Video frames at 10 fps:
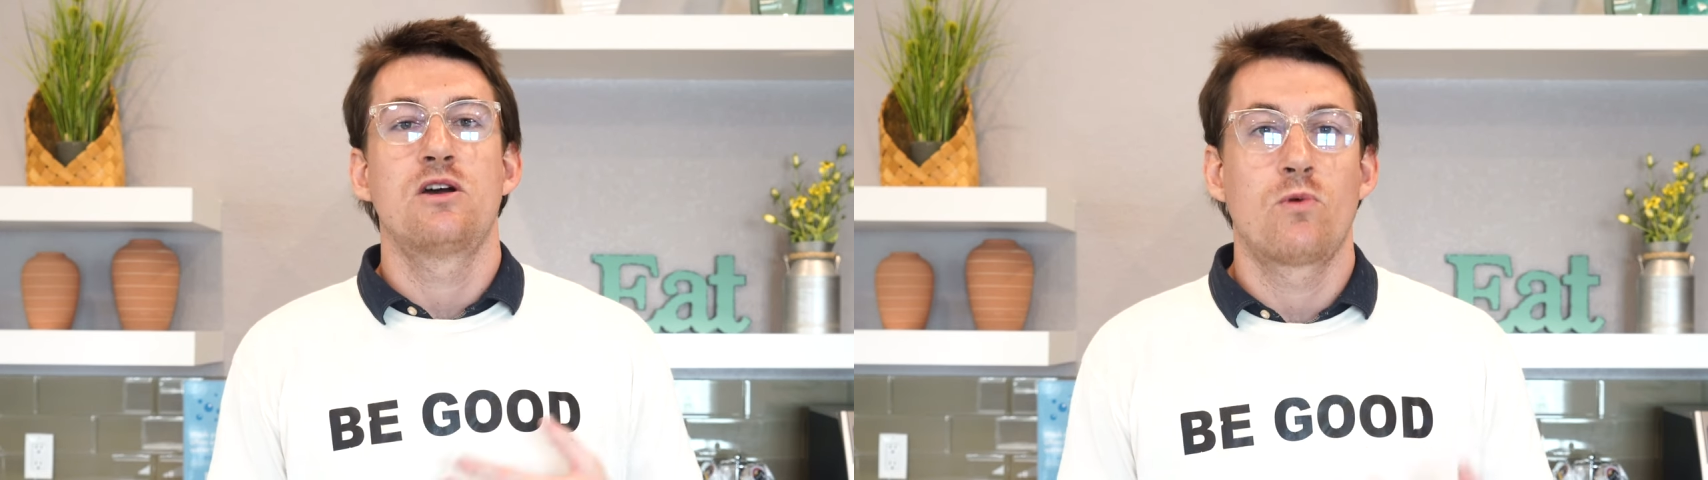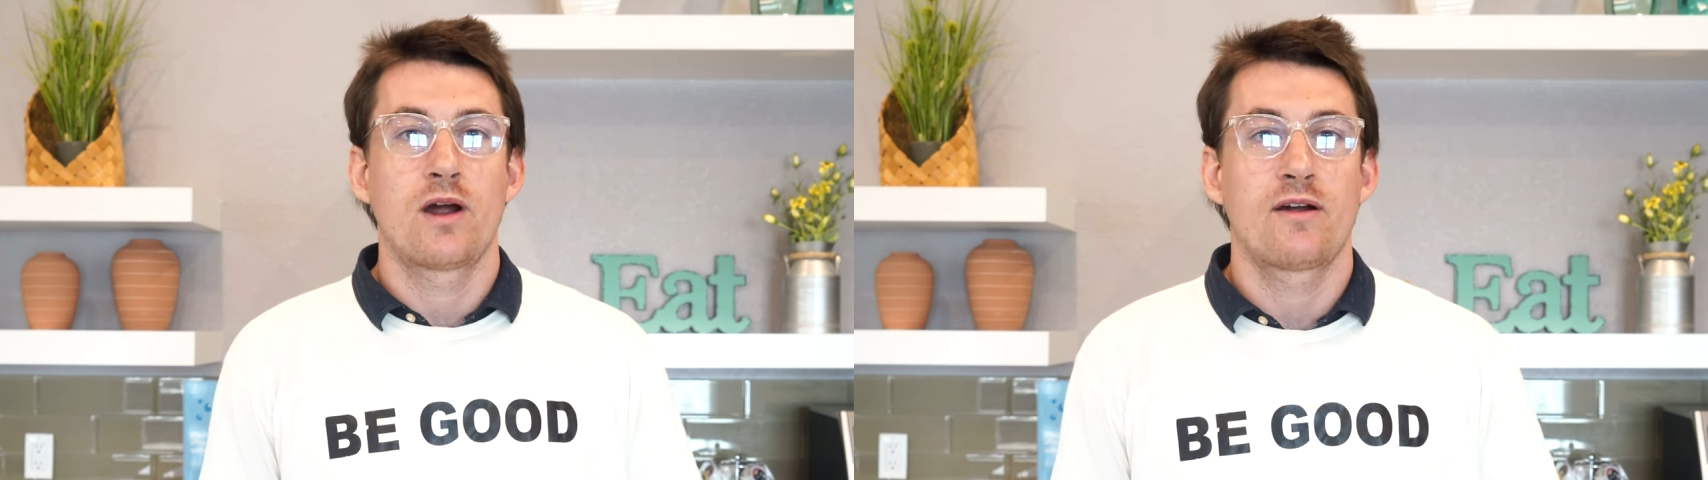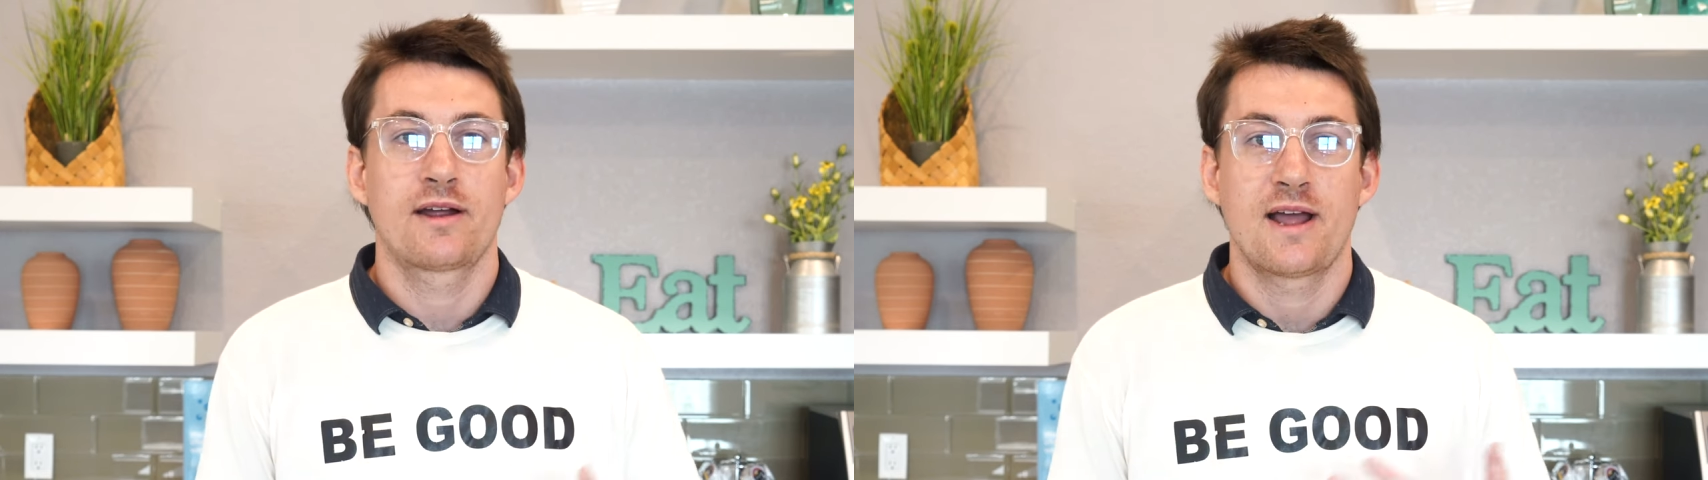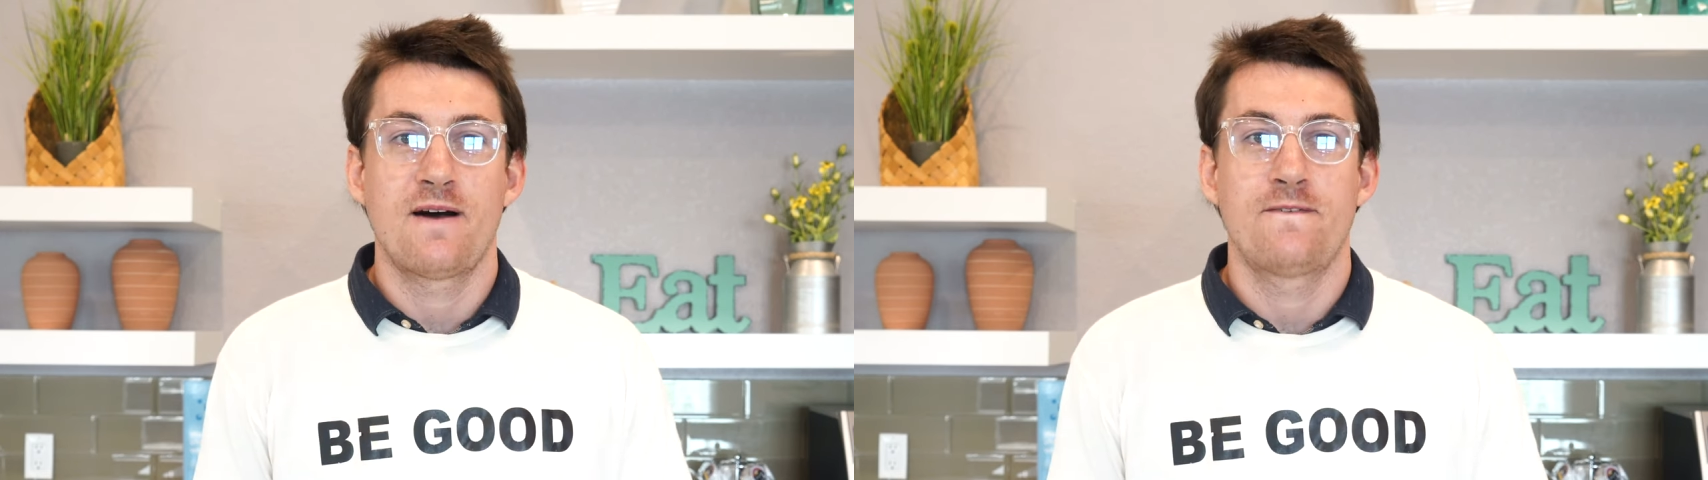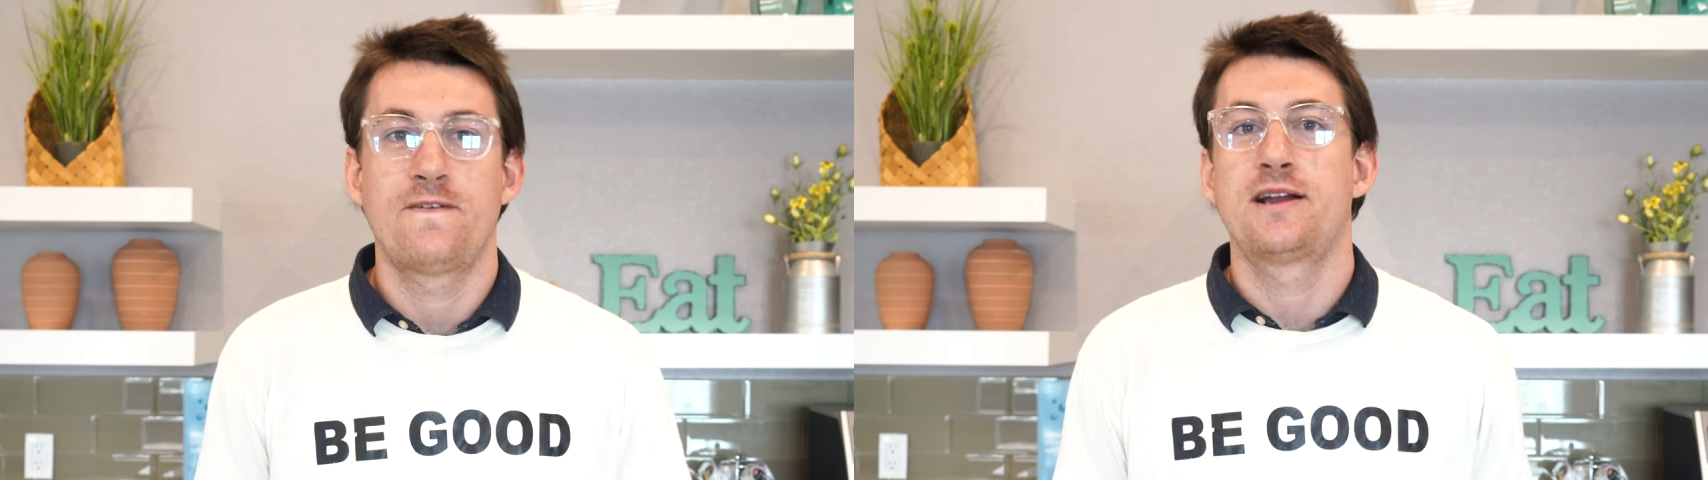wearing
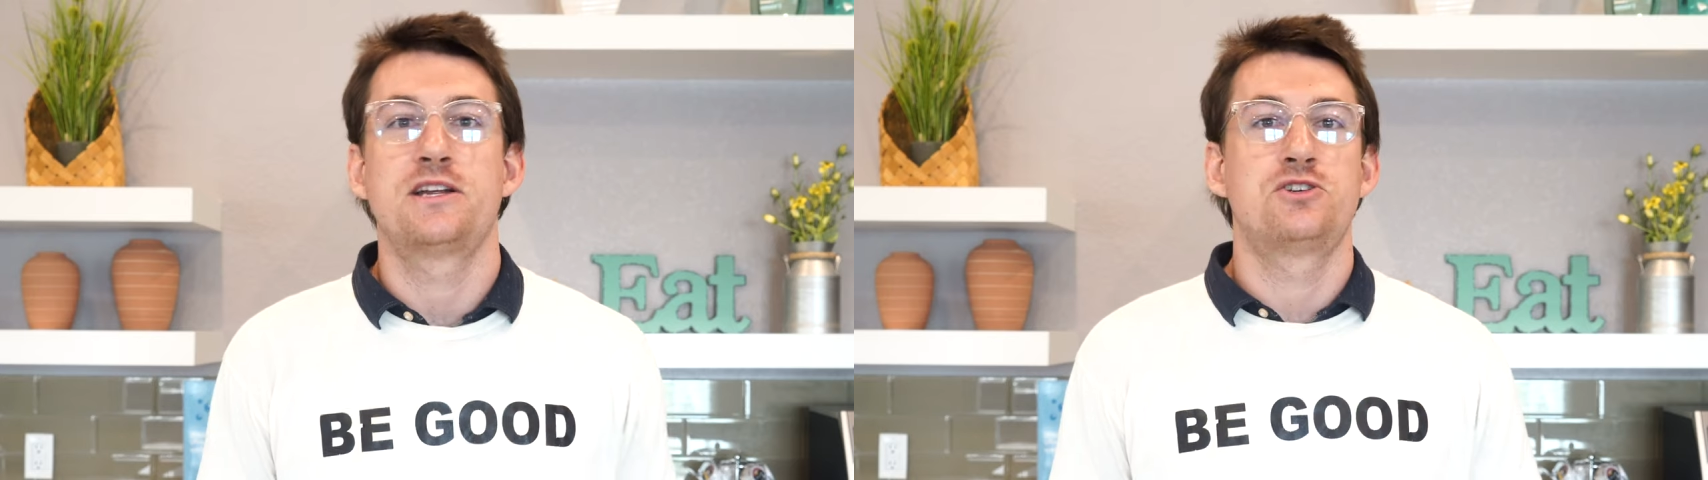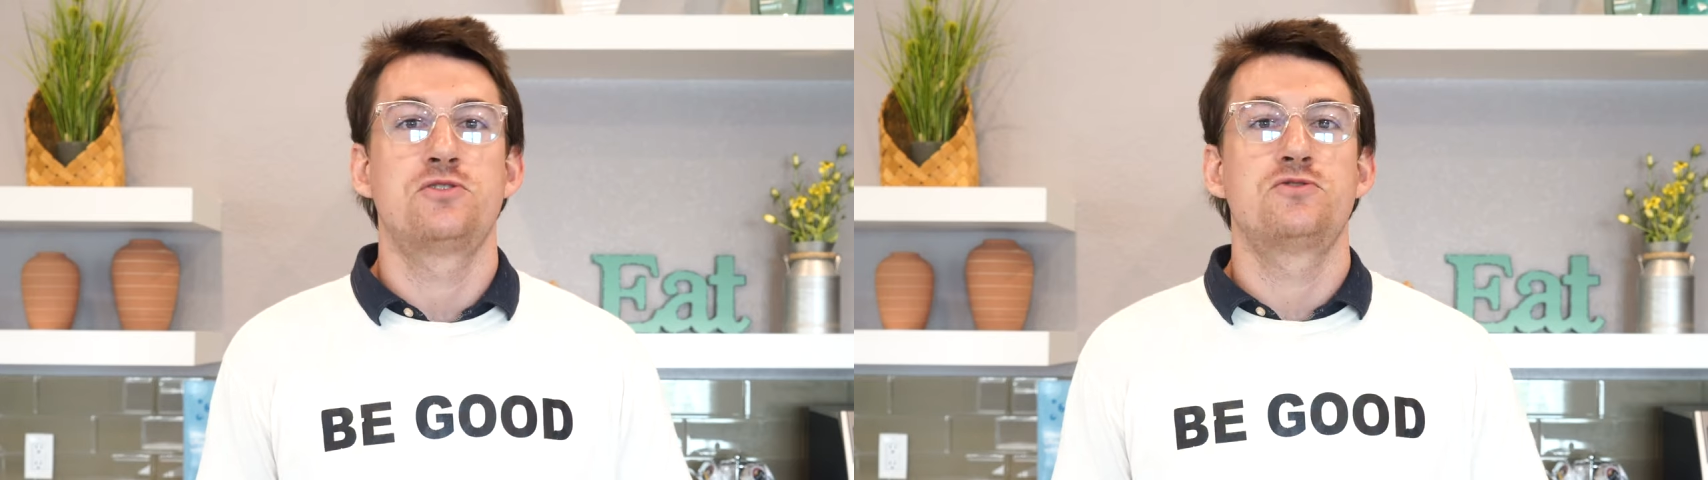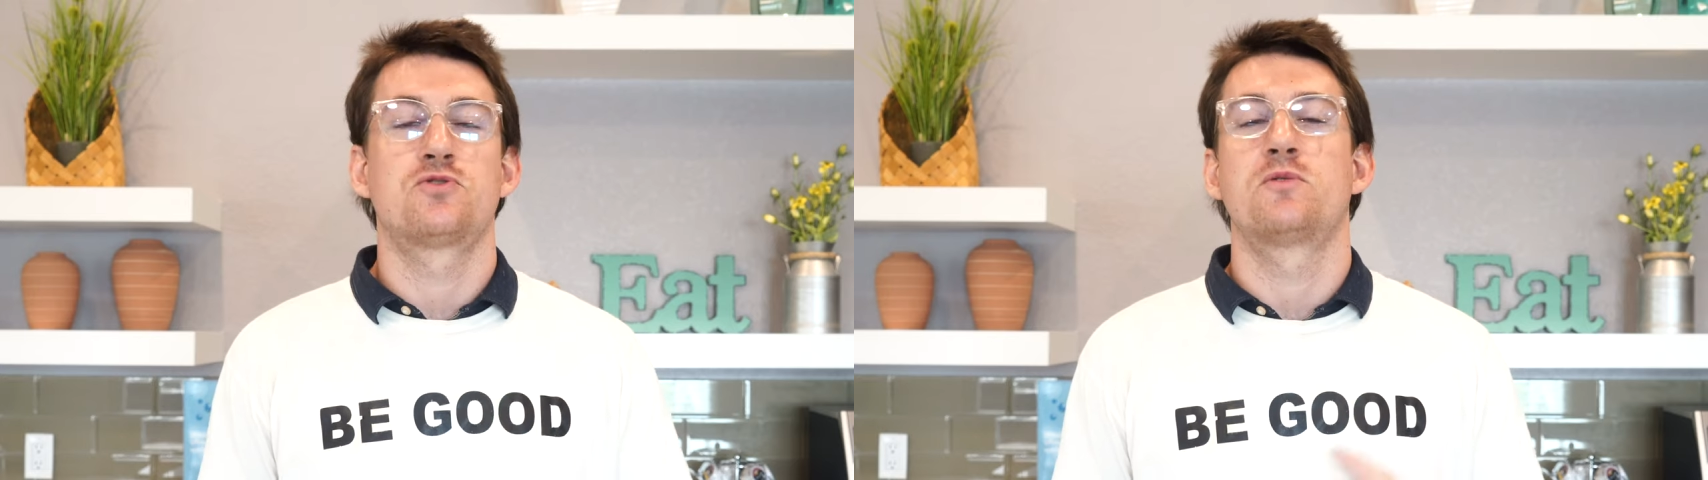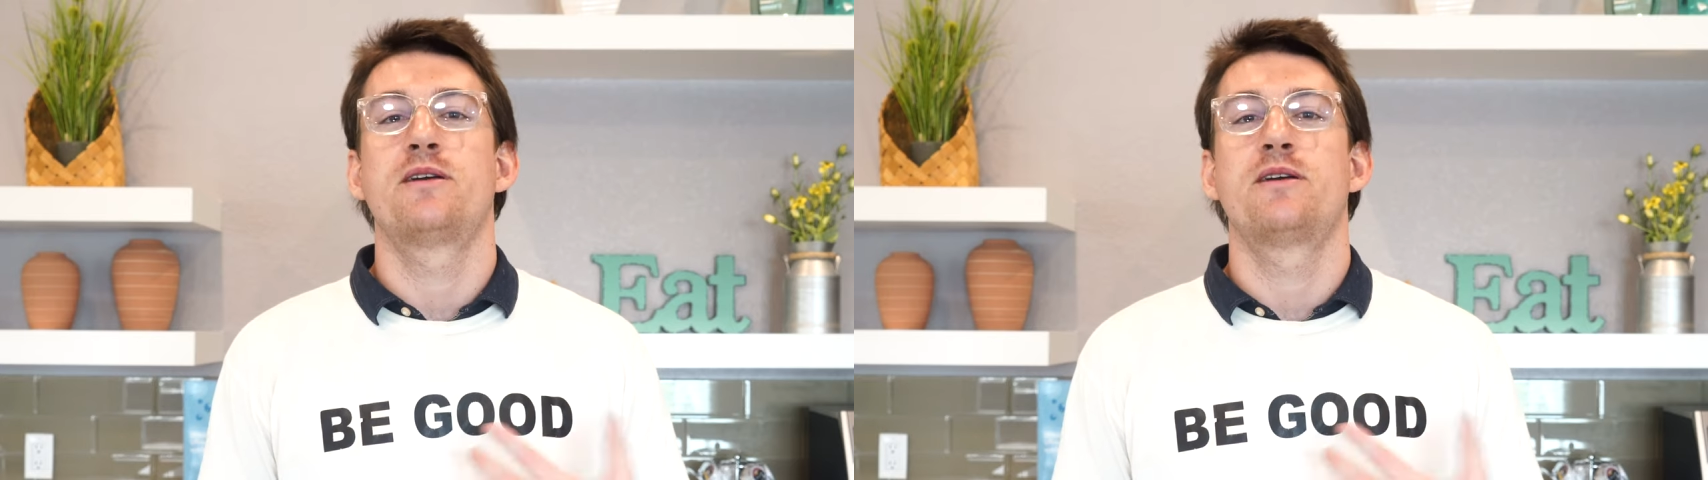Alfani shoes or